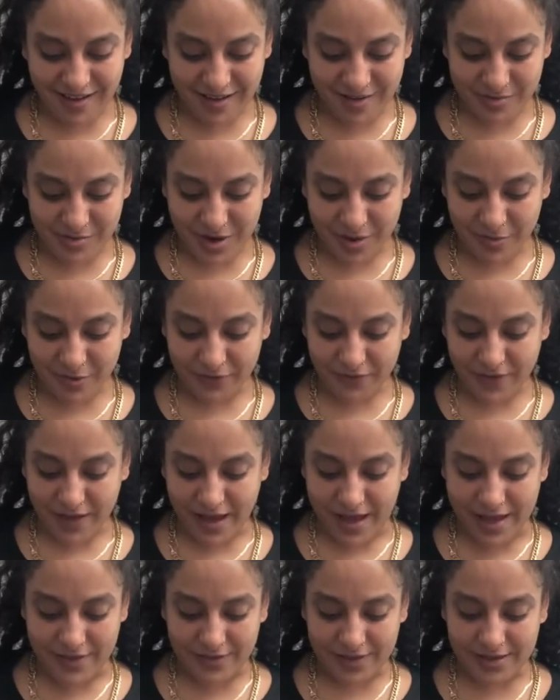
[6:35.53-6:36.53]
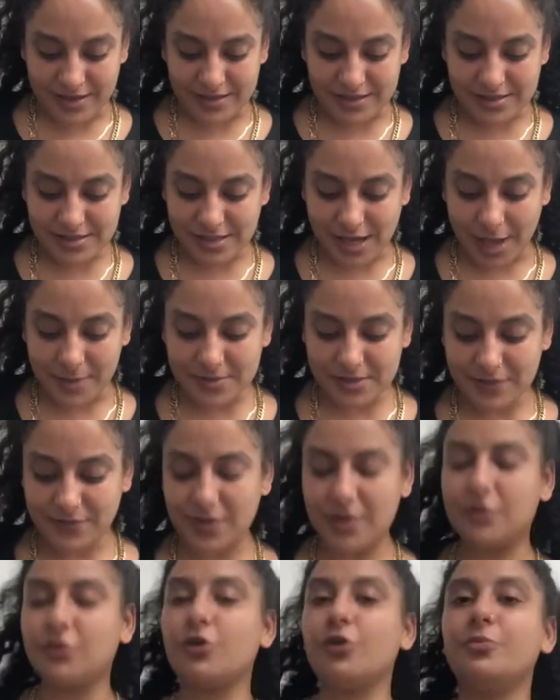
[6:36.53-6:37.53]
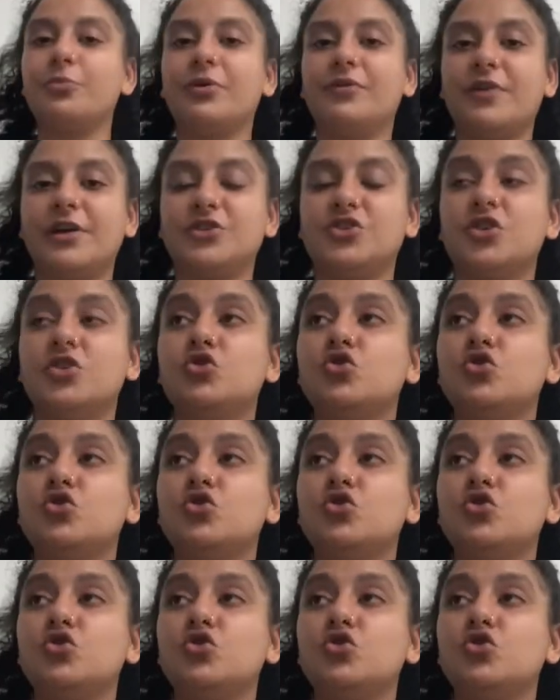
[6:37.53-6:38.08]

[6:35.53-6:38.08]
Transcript: Number 5 is types of ingrown prevention.